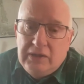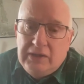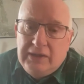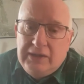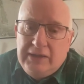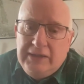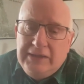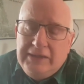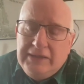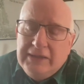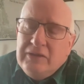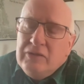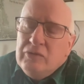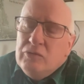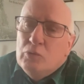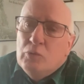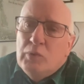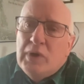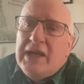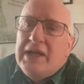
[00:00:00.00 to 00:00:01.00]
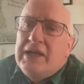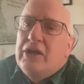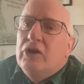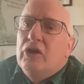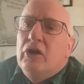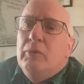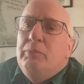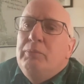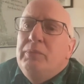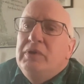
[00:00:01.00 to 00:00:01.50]
He didn't wake
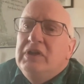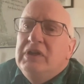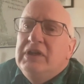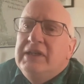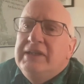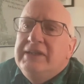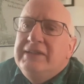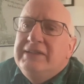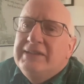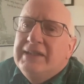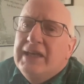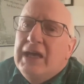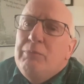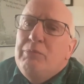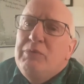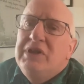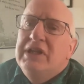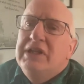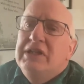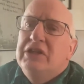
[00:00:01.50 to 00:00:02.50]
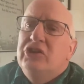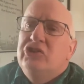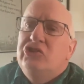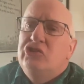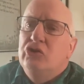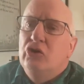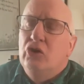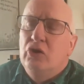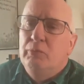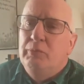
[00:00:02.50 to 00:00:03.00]
up. He slept in the
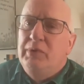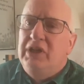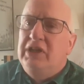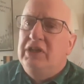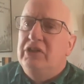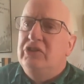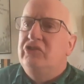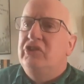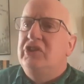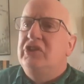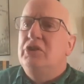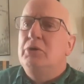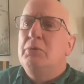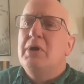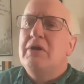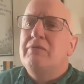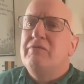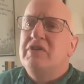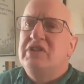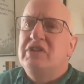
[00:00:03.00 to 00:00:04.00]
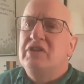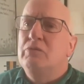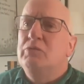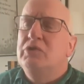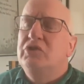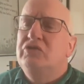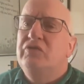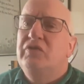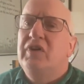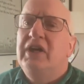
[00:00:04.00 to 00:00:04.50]
storm because he knew everything
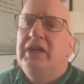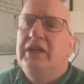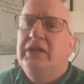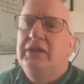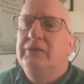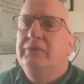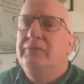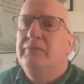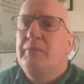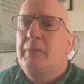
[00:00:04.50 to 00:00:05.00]
was fine.